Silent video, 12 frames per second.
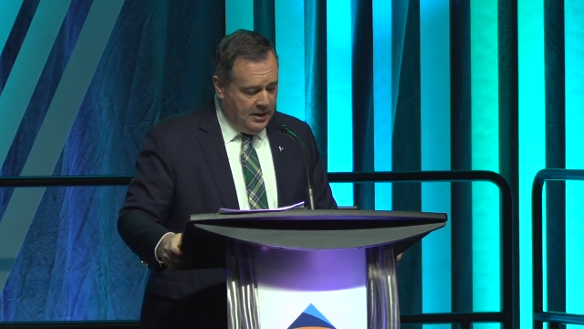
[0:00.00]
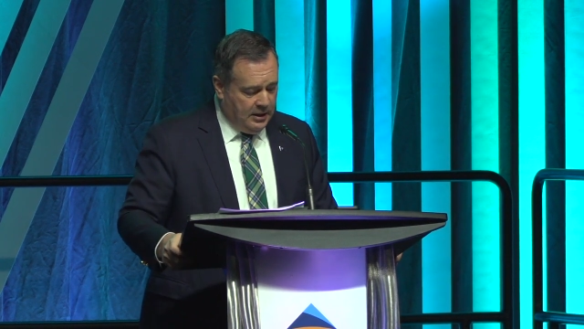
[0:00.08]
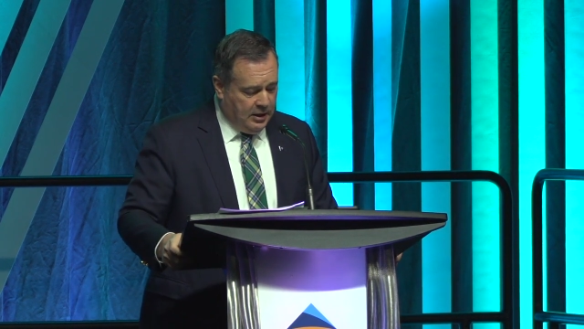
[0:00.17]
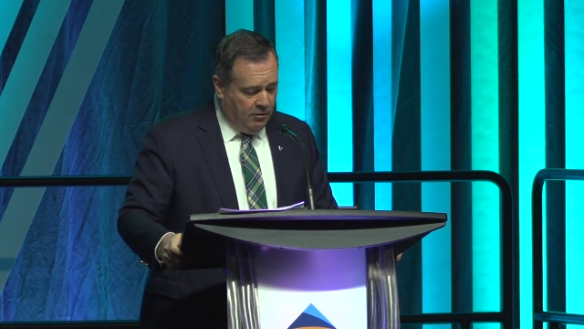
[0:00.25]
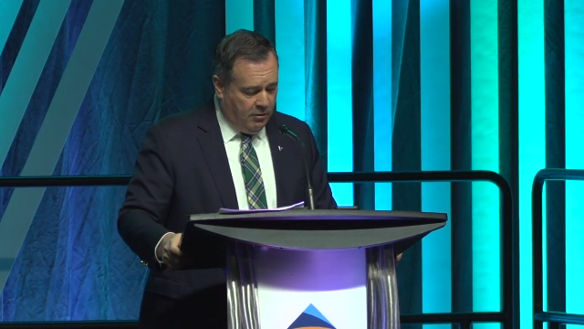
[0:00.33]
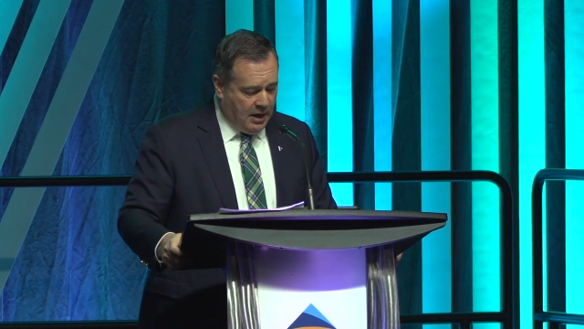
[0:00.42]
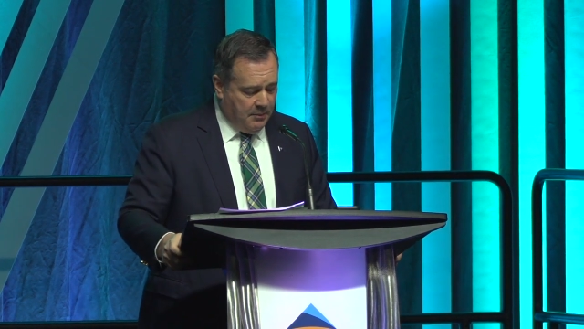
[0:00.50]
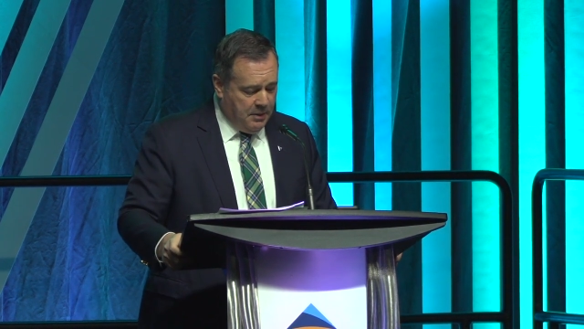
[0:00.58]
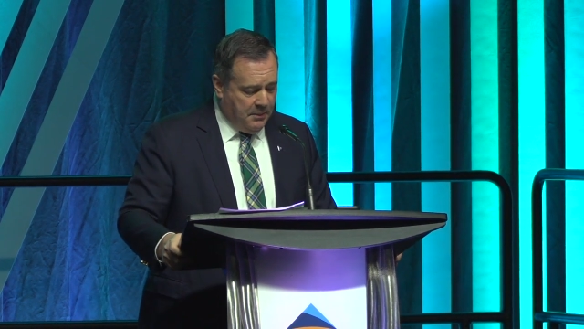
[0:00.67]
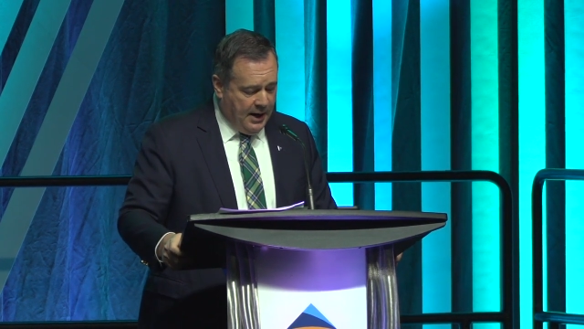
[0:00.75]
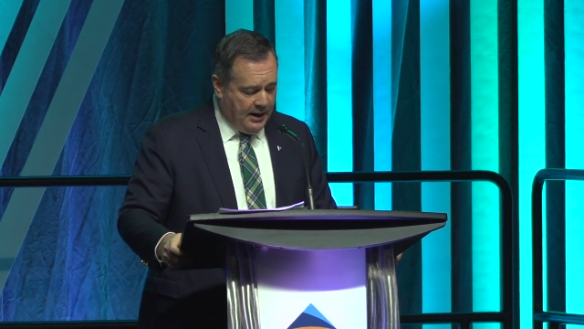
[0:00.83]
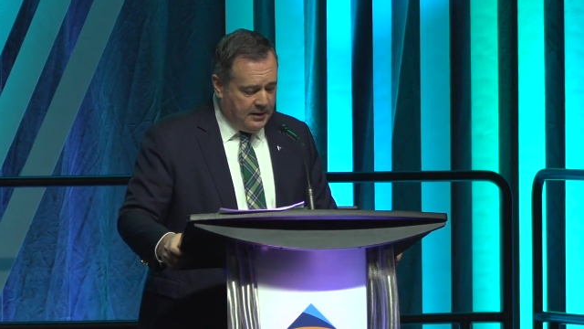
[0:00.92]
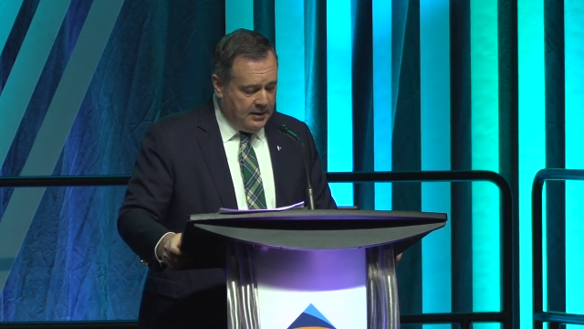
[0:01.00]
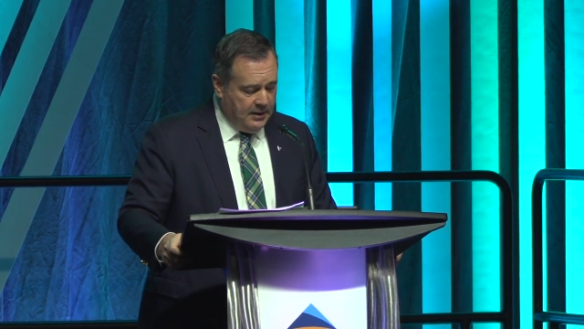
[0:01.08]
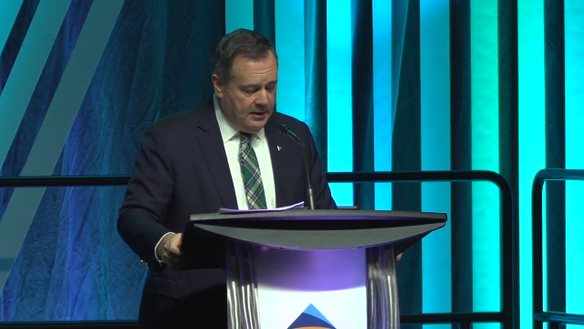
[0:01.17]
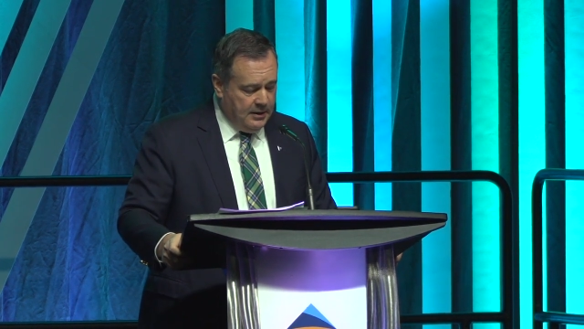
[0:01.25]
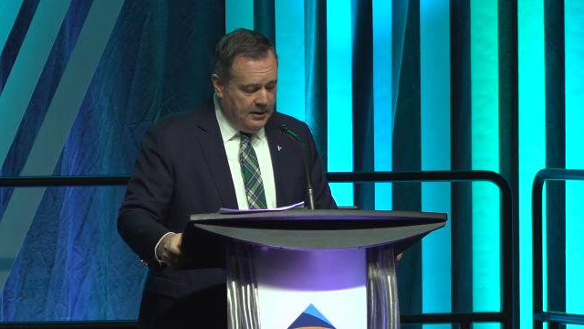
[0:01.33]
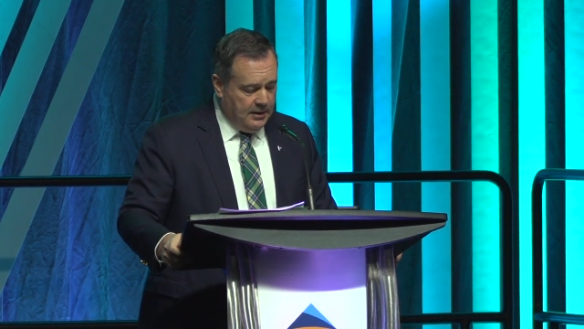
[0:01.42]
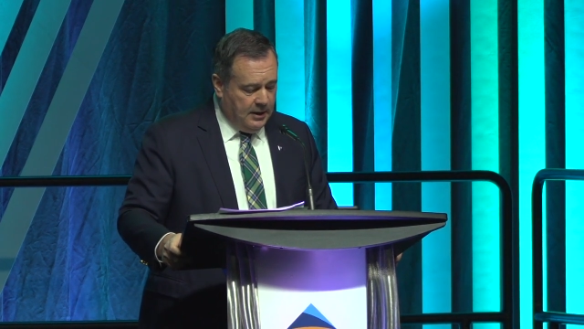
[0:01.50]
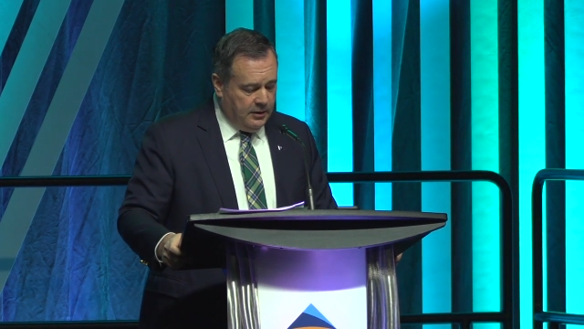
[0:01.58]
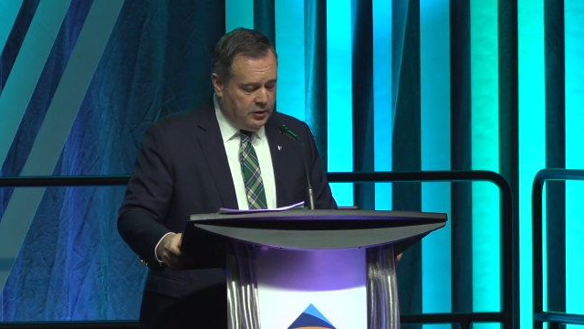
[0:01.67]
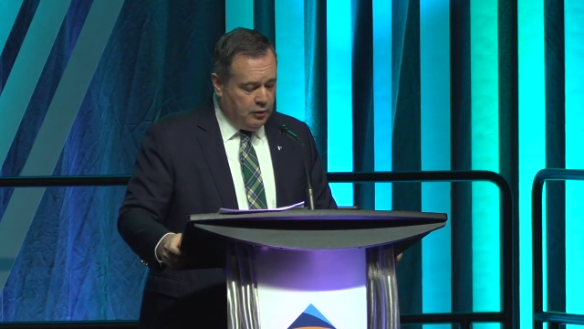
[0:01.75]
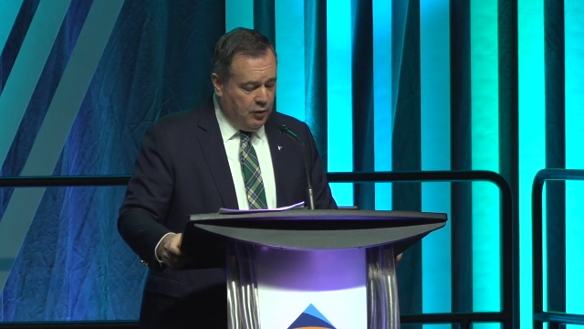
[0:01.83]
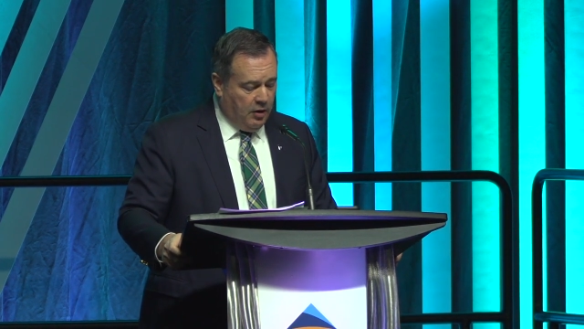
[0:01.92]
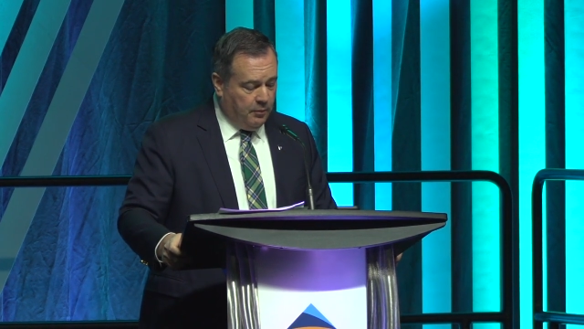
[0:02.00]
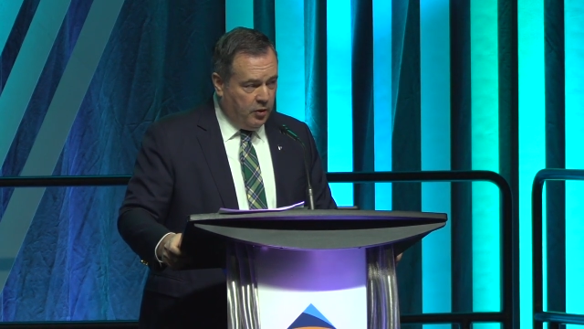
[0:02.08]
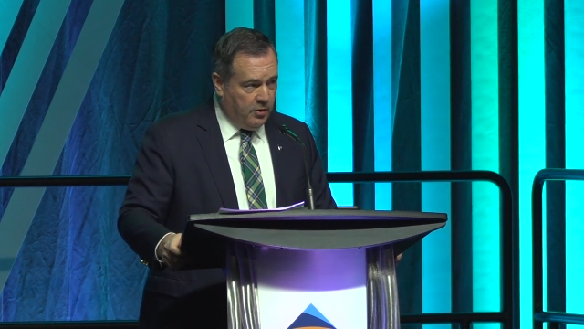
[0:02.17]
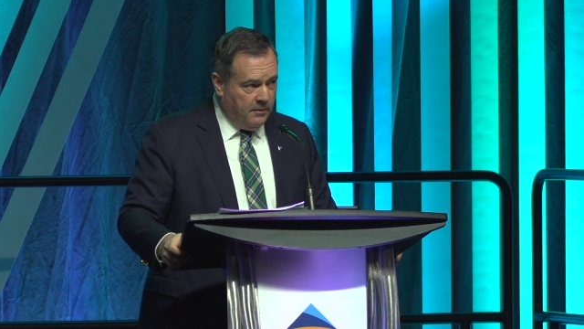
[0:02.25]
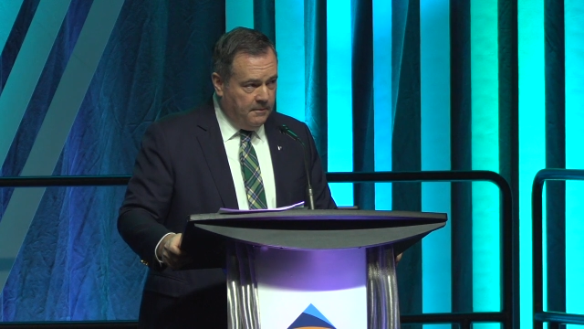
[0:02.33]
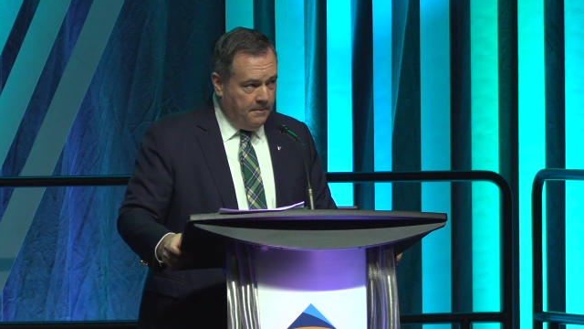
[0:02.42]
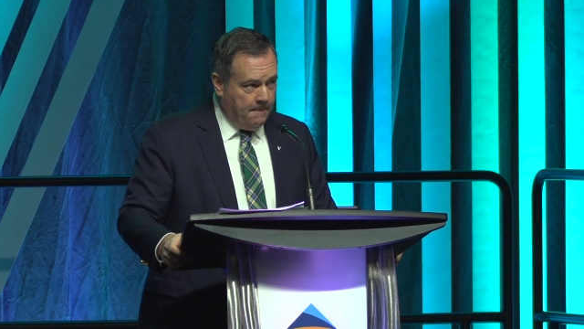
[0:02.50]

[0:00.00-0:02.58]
here or coming back uh, to Alberta.